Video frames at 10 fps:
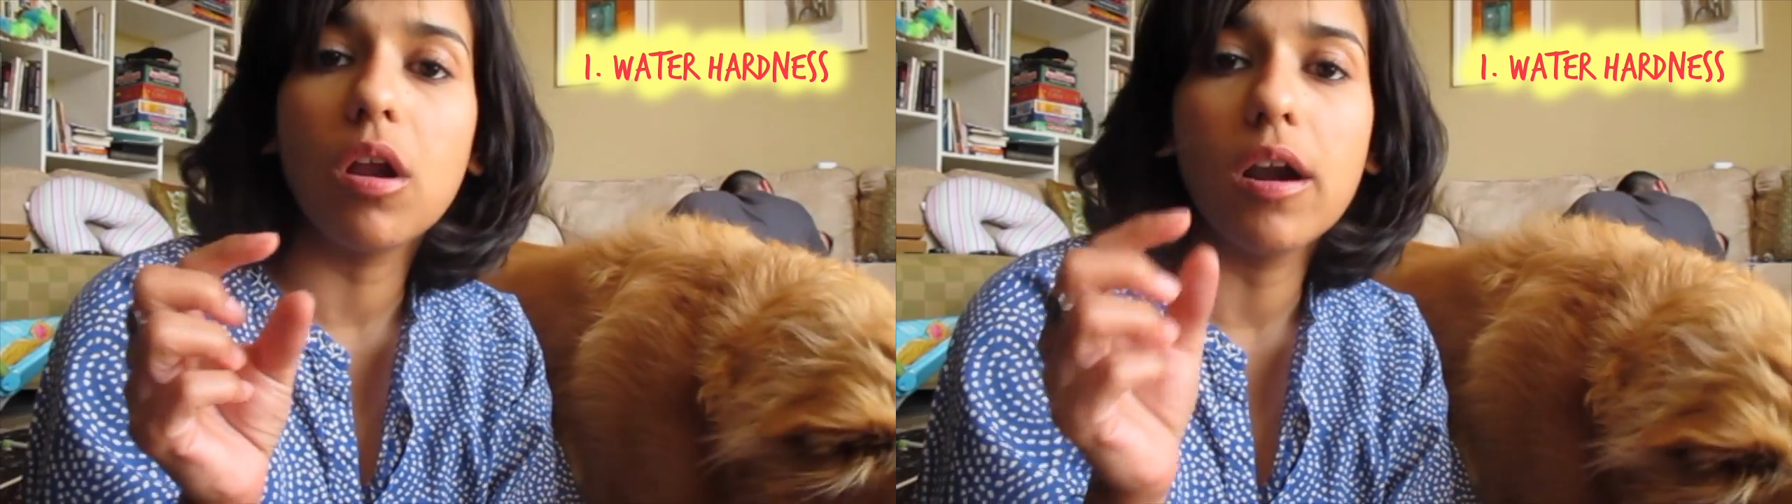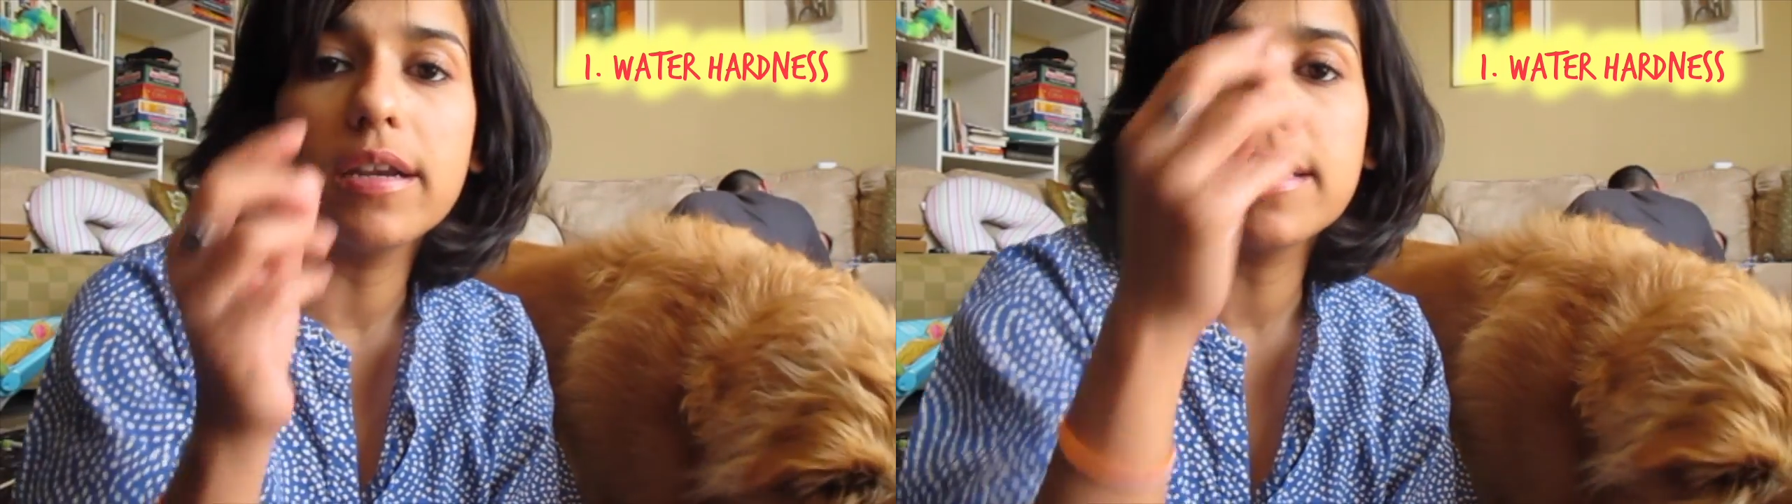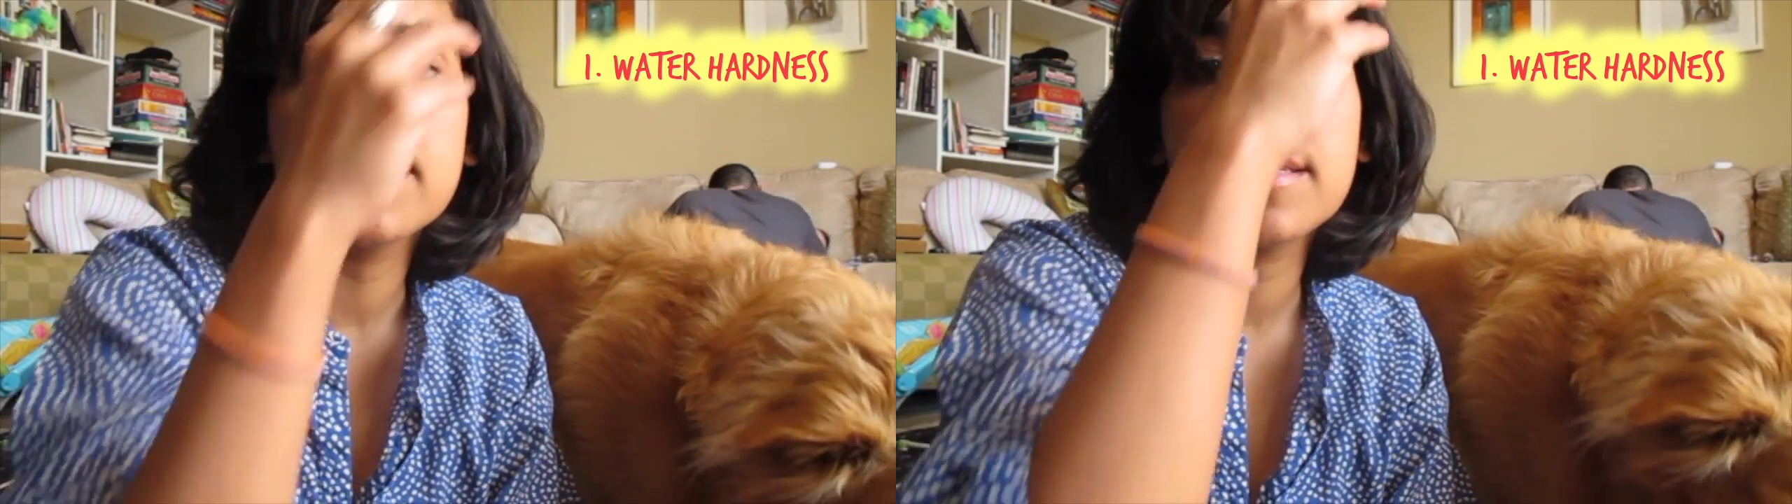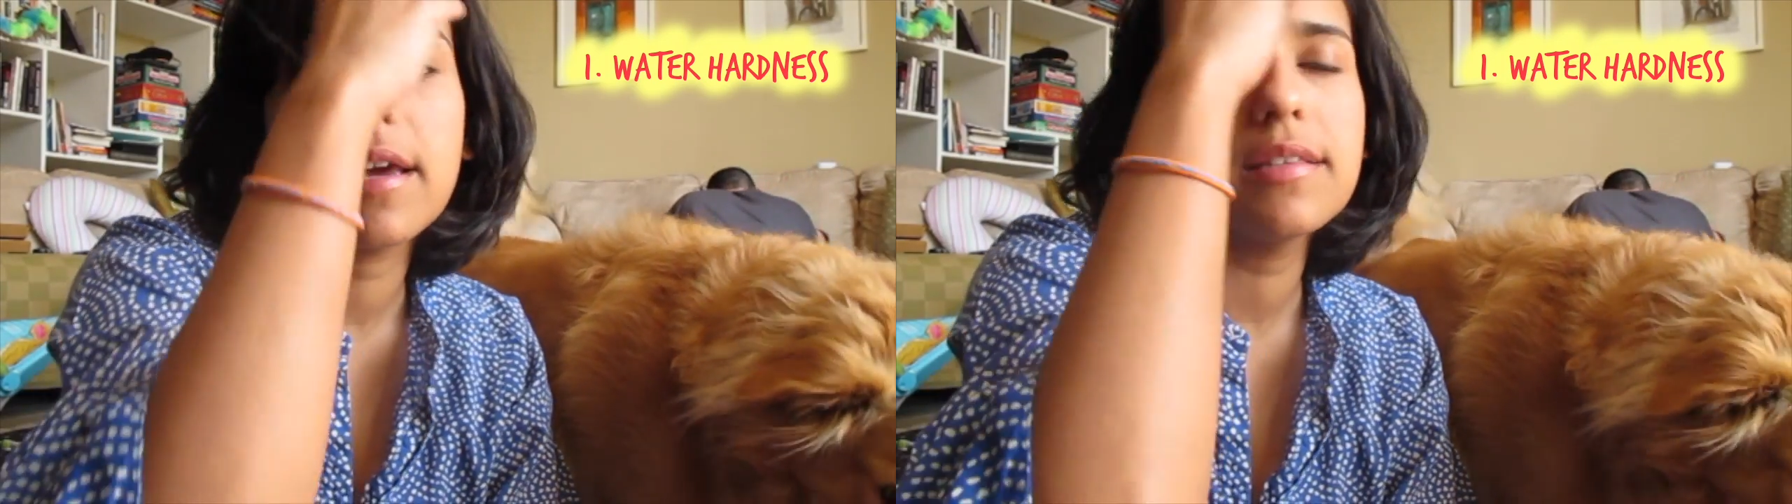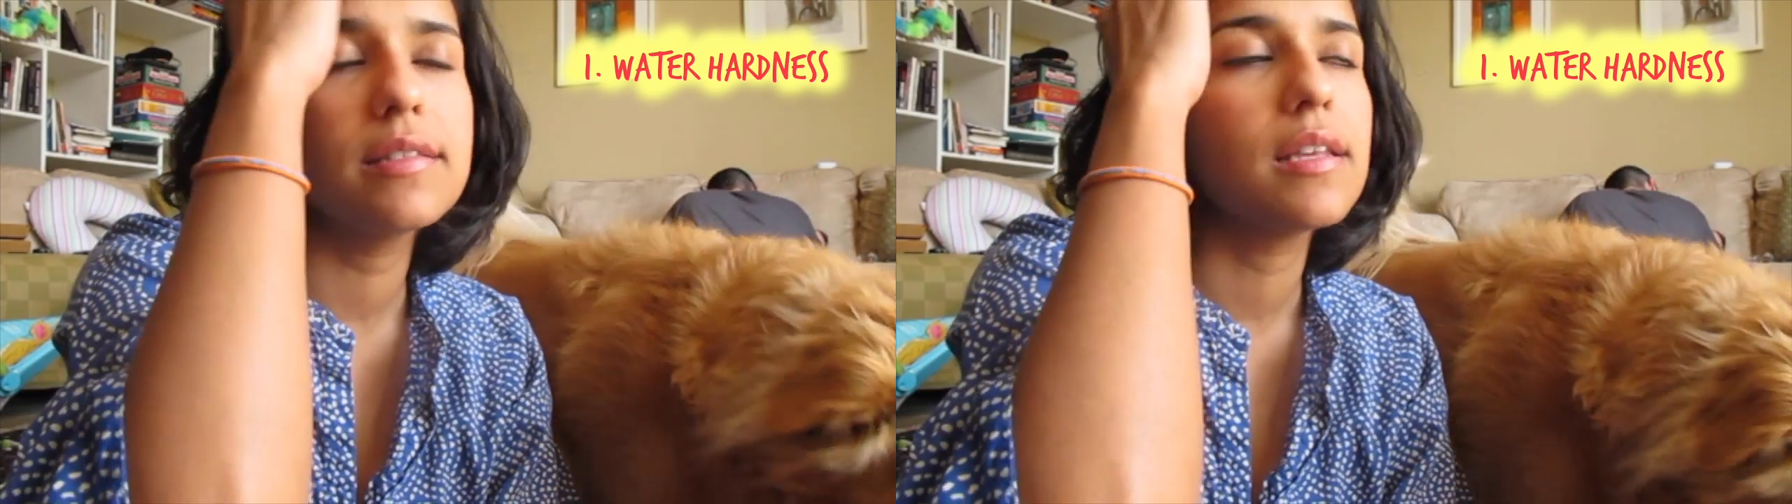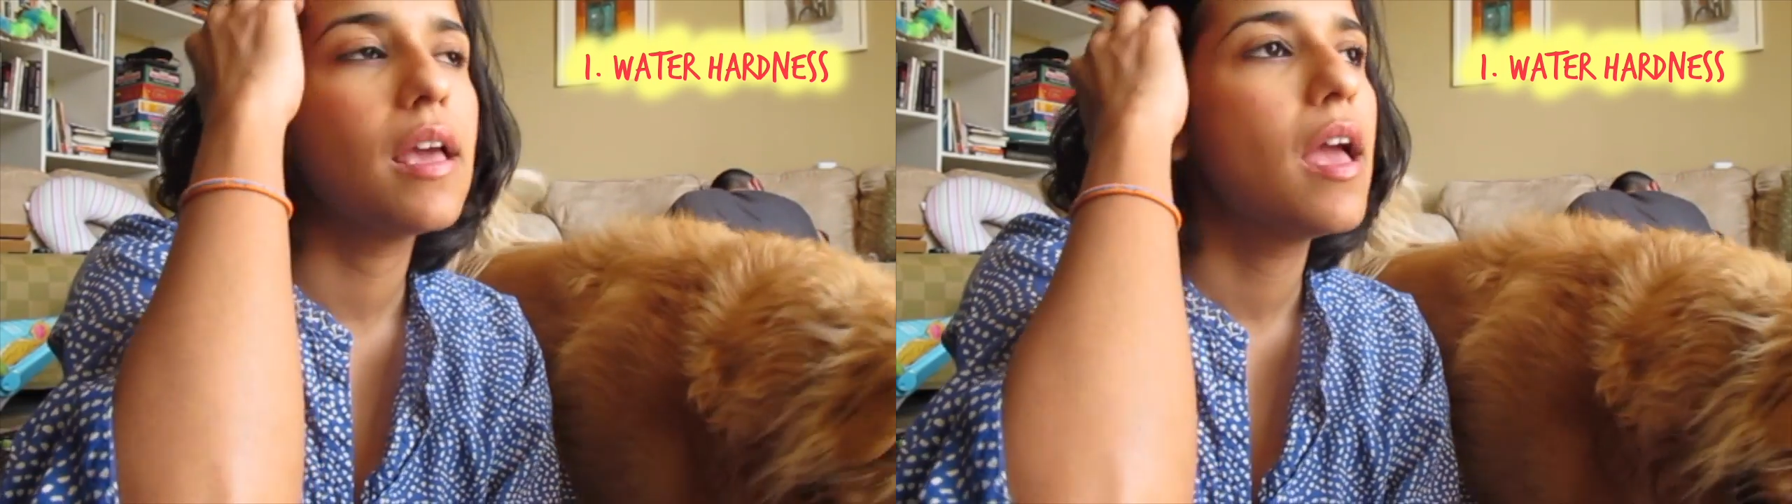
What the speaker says: hardness test.